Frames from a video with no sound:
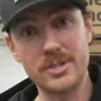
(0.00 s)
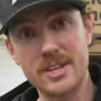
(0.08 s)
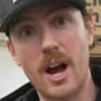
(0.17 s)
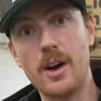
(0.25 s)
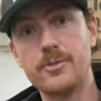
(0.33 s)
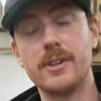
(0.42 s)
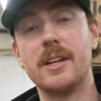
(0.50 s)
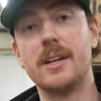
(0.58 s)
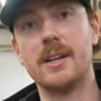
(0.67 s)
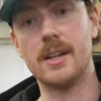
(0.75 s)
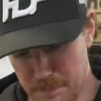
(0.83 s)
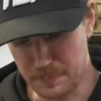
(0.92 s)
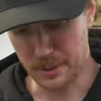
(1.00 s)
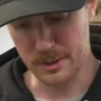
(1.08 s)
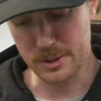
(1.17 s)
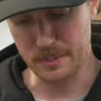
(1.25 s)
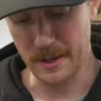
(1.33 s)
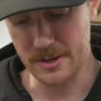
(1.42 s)
soften it per
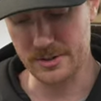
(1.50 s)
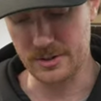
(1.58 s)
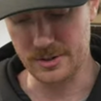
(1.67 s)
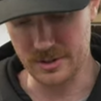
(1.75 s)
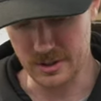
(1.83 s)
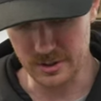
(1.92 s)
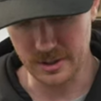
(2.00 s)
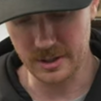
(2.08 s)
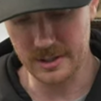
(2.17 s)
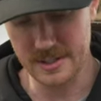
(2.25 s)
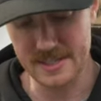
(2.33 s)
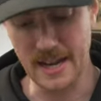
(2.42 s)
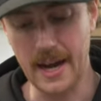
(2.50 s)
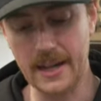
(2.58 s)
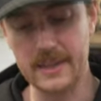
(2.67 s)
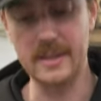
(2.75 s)
spacer. So you could stack